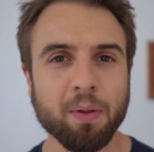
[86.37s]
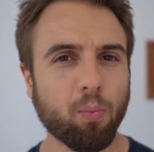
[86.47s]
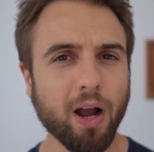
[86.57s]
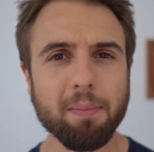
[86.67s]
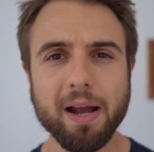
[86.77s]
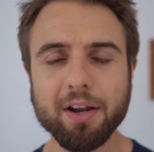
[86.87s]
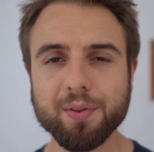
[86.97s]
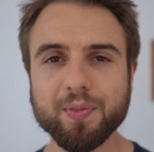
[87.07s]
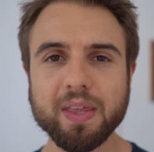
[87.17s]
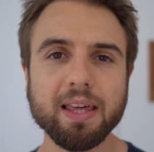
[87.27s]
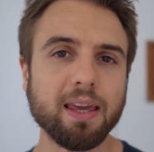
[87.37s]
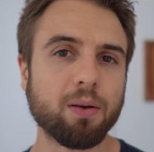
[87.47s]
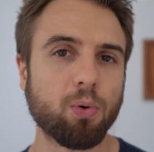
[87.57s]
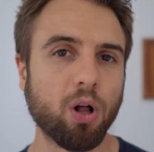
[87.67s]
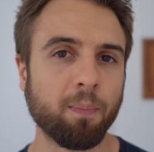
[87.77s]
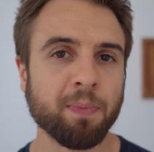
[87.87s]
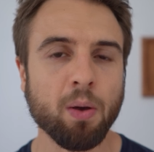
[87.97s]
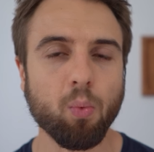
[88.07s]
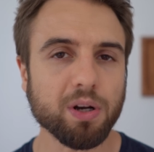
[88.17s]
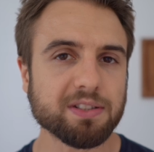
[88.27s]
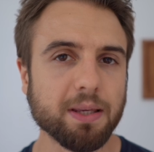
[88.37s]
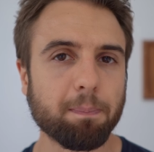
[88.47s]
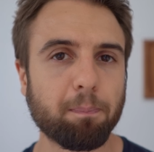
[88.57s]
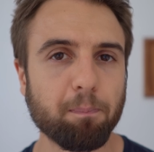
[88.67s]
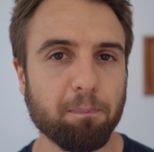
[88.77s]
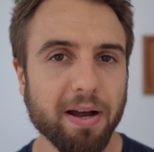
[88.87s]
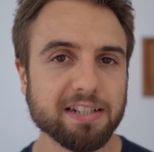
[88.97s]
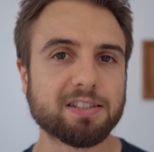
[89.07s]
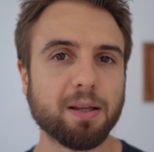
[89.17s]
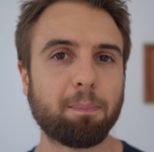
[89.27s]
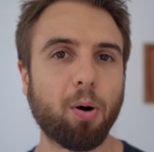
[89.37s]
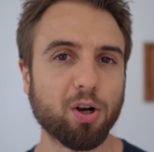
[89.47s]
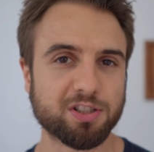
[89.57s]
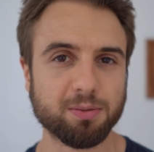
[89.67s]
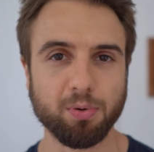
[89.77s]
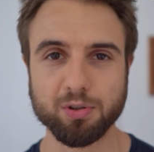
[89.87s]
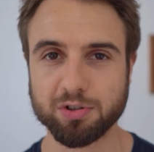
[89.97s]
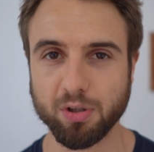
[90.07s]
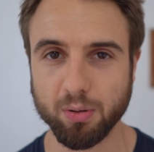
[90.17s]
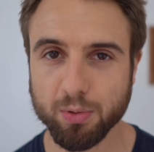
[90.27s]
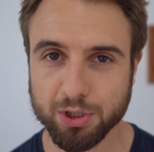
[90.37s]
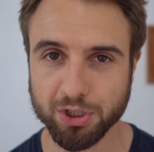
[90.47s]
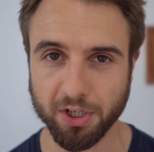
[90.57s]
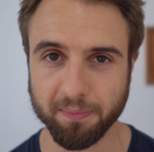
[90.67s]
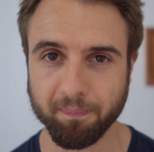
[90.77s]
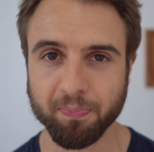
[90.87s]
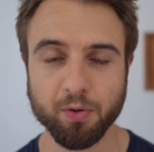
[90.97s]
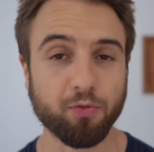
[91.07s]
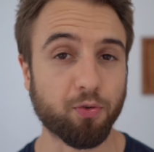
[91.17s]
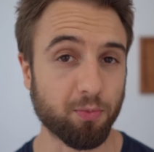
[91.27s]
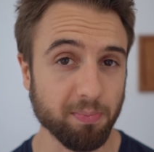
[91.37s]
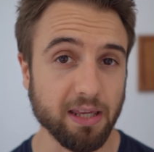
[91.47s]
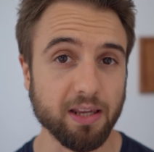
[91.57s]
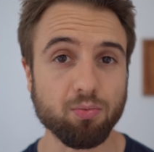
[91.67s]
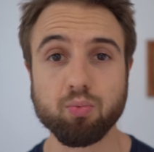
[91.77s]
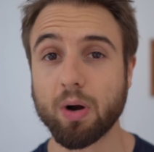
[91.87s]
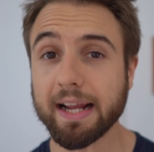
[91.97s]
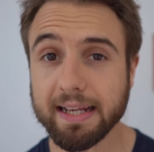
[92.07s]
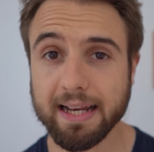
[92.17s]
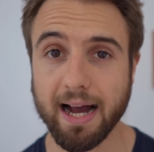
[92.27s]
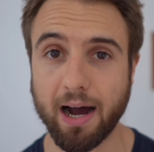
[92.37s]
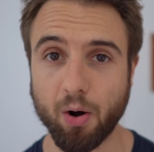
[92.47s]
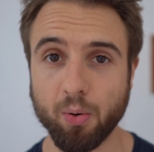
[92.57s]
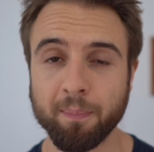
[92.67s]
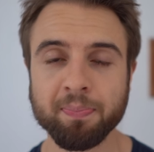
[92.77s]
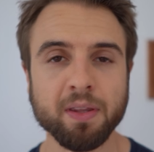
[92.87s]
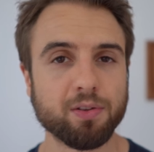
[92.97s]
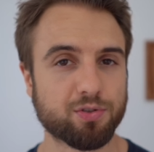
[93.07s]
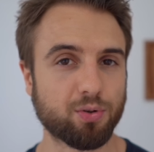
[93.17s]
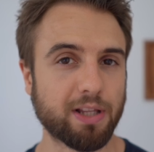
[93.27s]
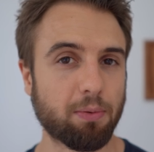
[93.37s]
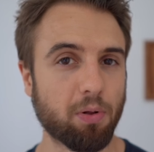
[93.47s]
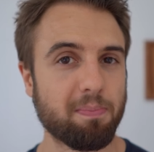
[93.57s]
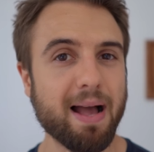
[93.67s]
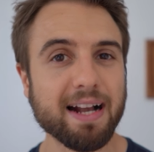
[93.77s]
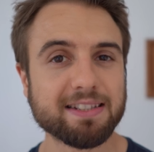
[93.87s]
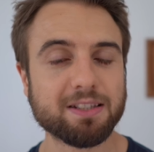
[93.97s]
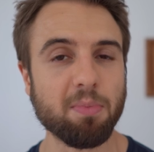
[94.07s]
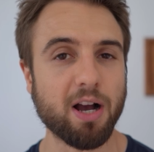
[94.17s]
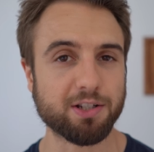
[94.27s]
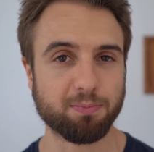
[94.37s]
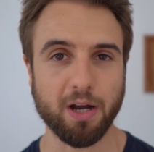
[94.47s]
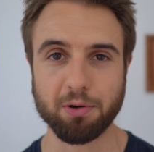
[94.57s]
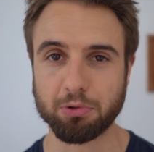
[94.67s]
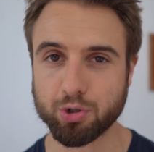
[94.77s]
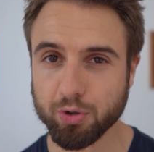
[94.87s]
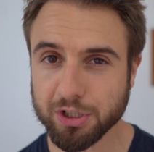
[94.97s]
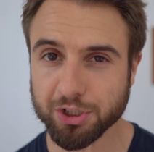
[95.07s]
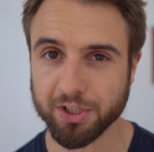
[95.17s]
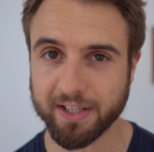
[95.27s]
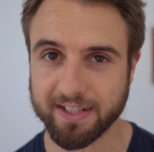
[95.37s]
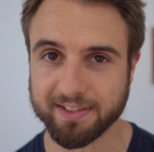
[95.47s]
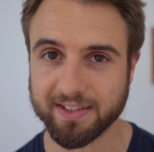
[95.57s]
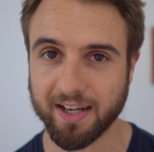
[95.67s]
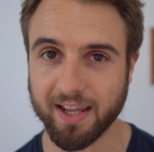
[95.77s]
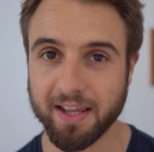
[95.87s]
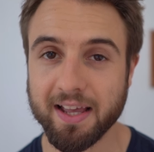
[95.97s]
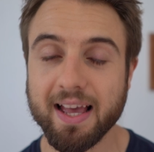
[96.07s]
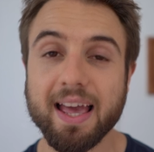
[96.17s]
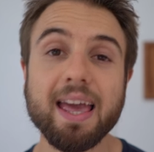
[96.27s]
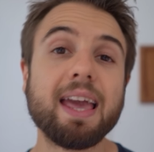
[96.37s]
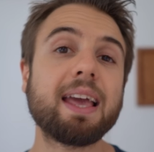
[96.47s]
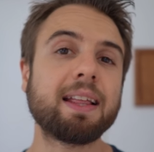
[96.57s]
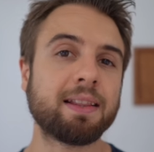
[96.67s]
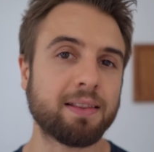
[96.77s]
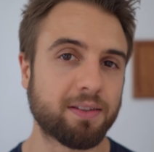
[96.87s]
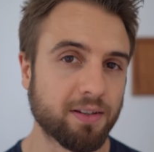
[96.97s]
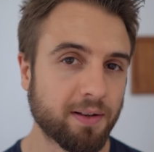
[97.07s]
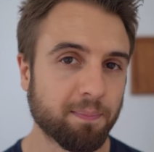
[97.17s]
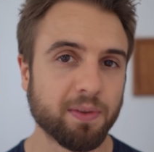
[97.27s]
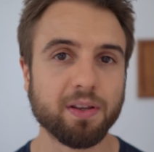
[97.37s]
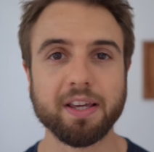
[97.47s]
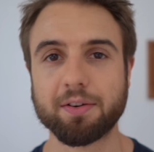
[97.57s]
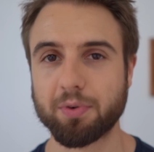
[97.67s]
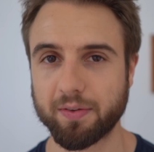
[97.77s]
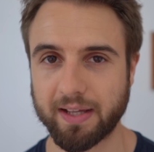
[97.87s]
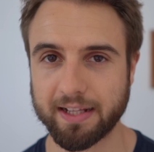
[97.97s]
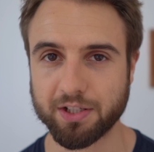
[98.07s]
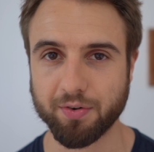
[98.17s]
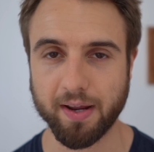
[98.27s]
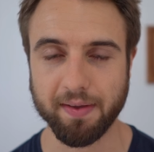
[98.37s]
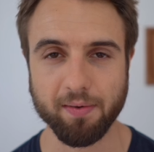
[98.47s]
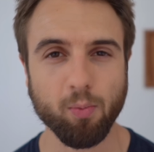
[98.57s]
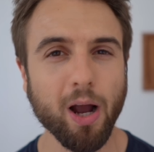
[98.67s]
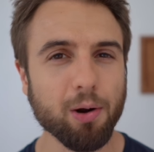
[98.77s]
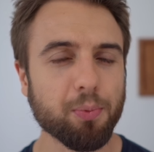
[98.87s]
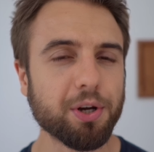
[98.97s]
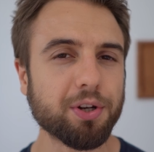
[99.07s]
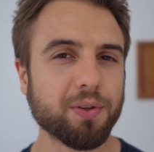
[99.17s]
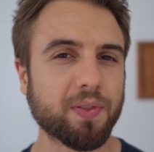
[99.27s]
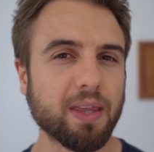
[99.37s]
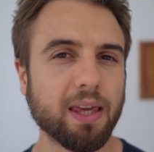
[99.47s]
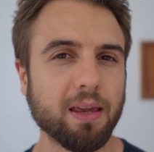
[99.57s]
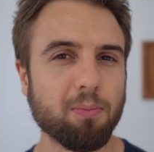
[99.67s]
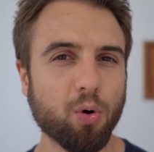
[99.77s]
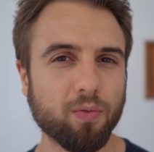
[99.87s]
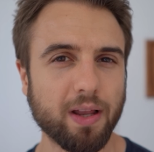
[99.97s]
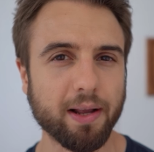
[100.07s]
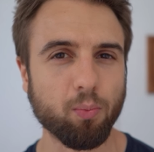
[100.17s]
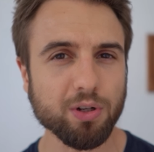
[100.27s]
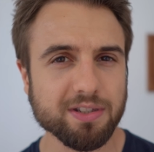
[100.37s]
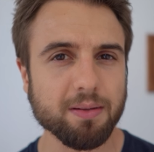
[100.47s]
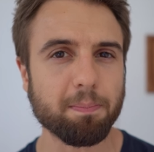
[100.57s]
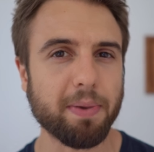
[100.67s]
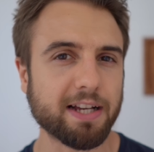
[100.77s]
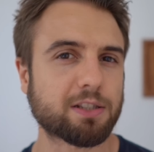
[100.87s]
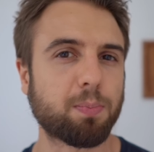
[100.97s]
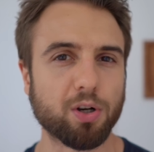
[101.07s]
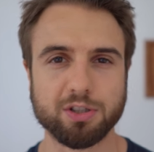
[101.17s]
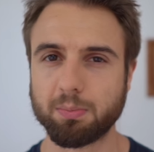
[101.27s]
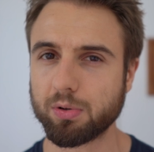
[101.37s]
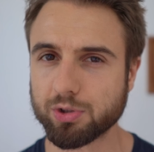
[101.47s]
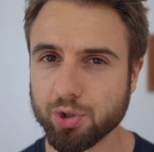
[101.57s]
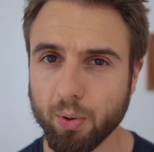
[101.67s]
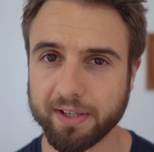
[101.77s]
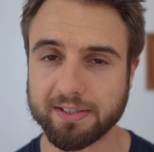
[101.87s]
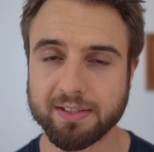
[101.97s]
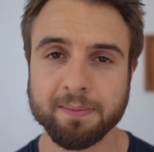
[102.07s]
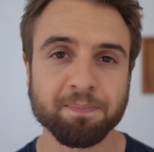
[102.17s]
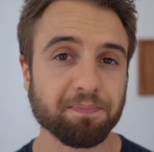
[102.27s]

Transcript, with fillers: Why am I not thinking, well, what is the best possible solution for me right now, so that will maximize my nutrition density and get rid of that craving? Why are we not thinking more of like, what's the best possible choice?